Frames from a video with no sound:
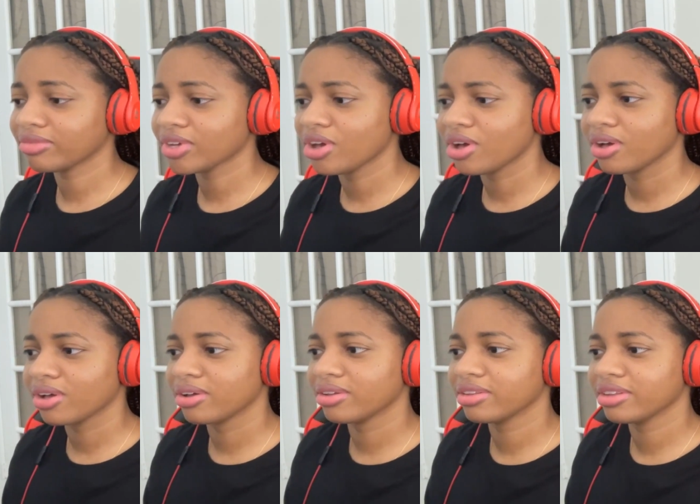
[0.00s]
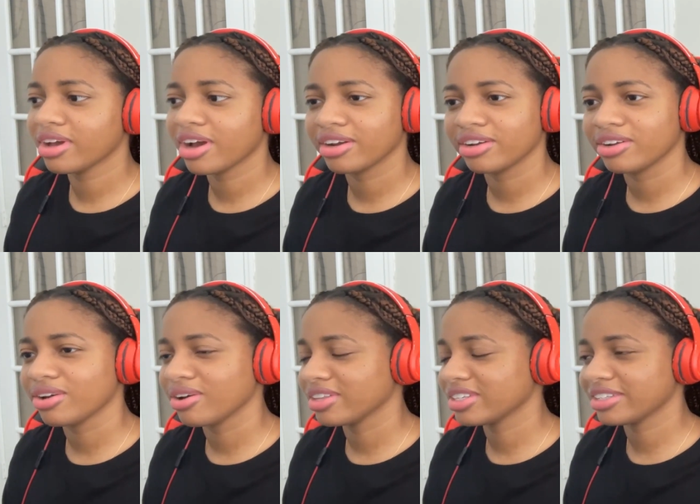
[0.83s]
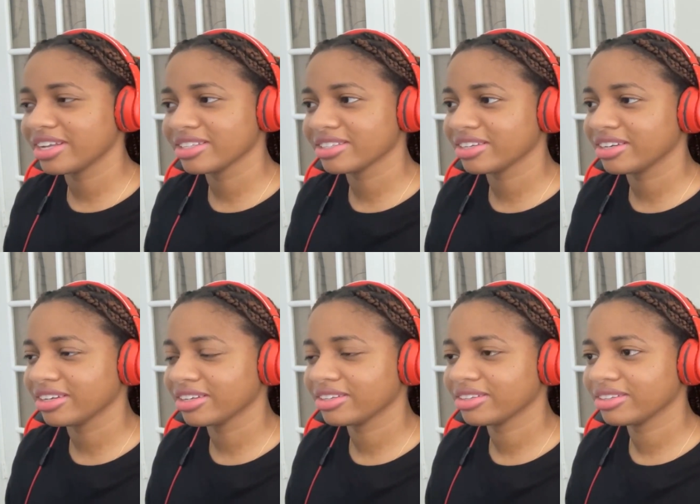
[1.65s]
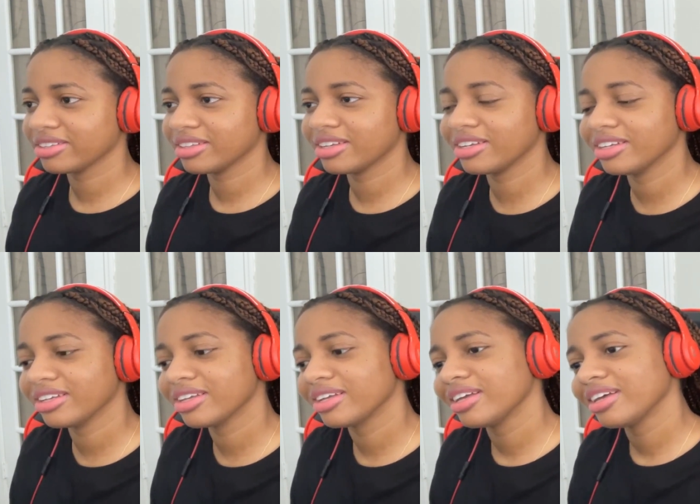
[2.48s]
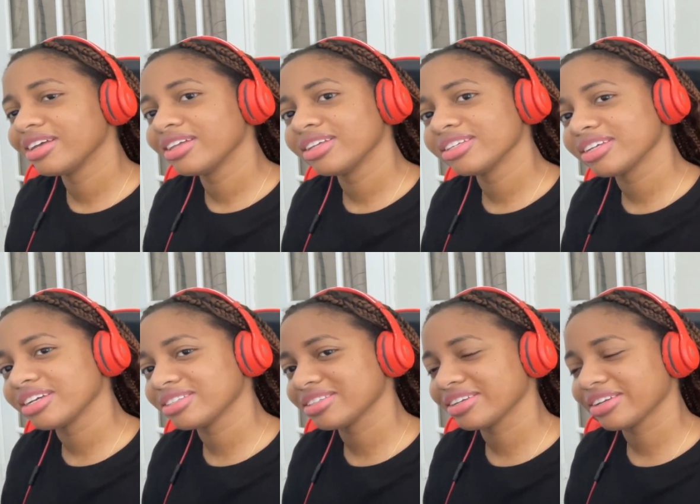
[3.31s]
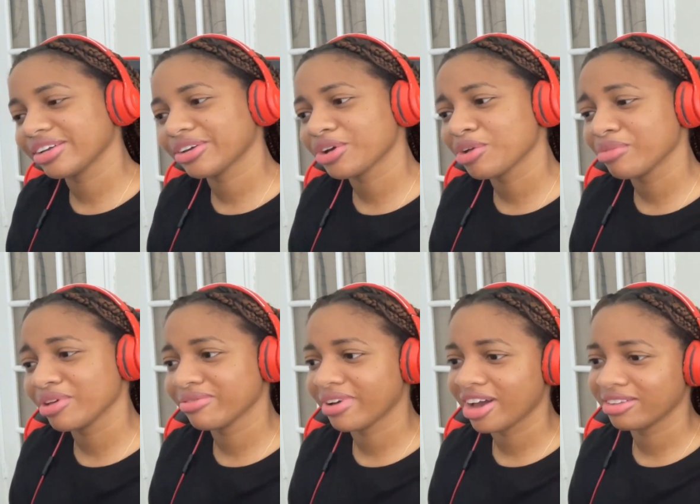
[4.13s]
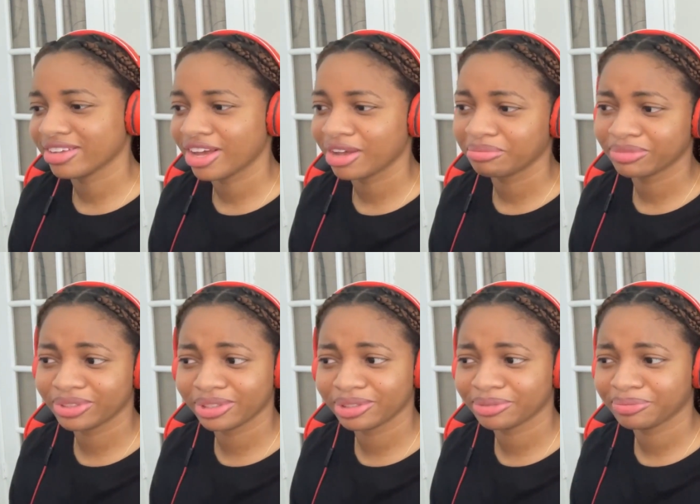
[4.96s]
Oh, I didn't know this dance is gonna... this dance is gonna kill me if I attempt.